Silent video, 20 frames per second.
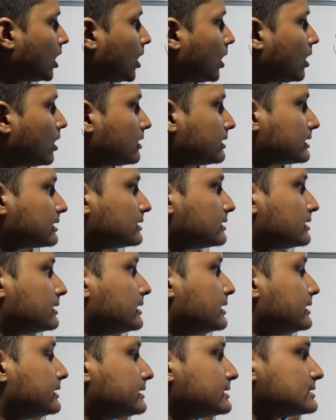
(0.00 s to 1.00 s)
or
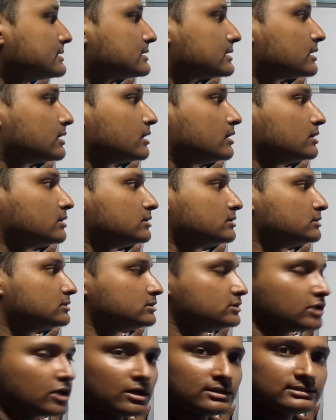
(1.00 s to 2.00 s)
it is
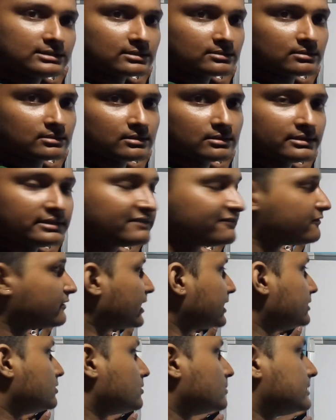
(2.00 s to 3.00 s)
not
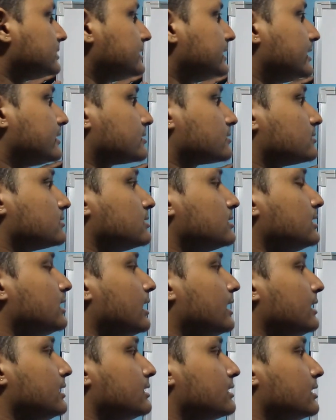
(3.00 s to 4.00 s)
defined over there.
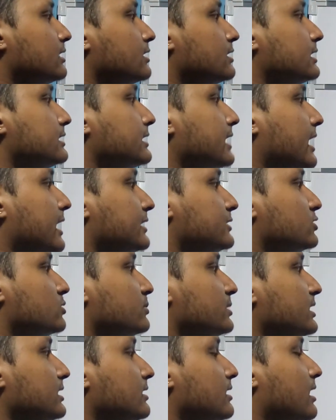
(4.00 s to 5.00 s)
Here it had to
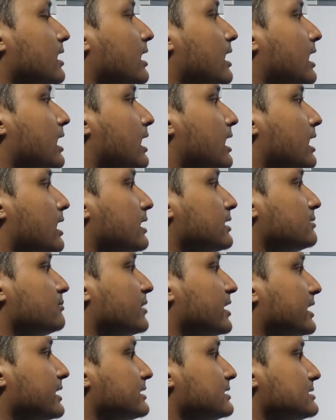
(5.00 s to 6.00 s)
be r
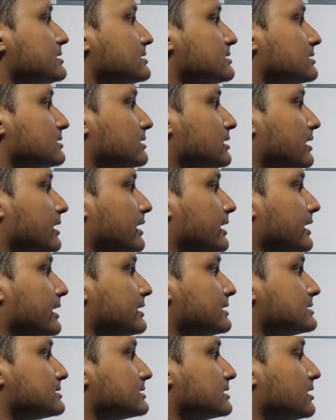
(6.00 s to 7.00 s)
minus
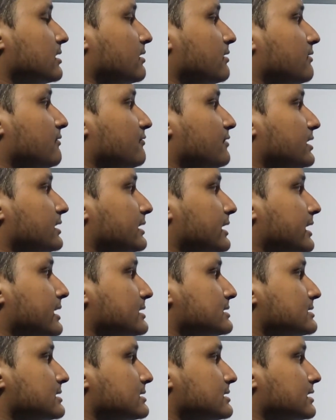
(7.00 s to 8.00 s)
x when
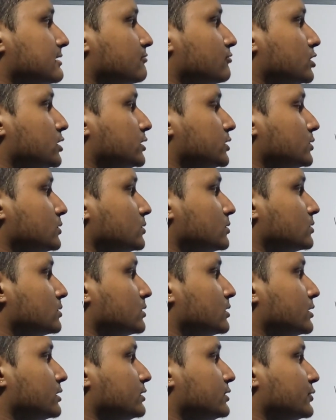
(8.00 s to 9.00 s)
x is equal to
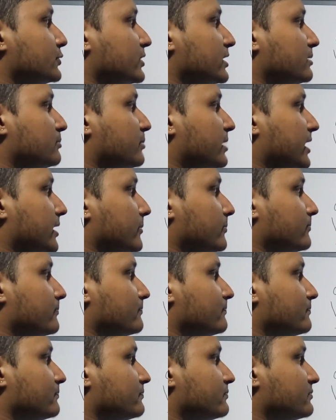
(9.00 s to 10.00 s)
2n pi.
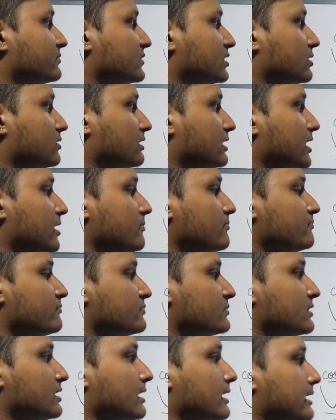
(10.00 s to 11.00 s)
Okay,
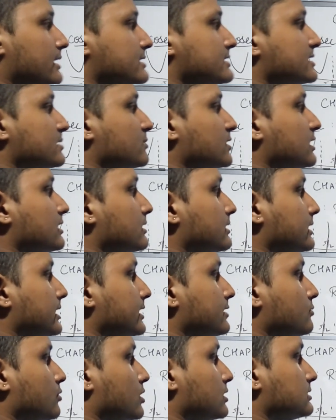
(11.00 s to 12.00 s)
and similarly
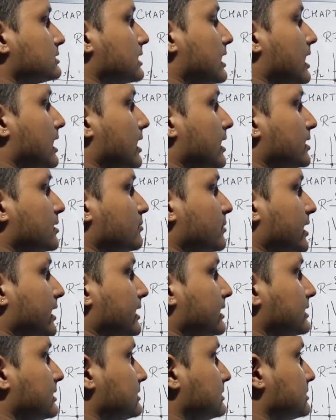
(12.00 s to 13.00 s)
it was r
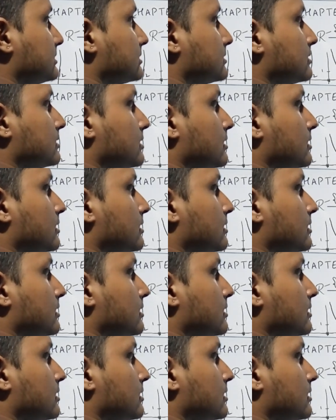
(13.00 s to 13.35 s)
minus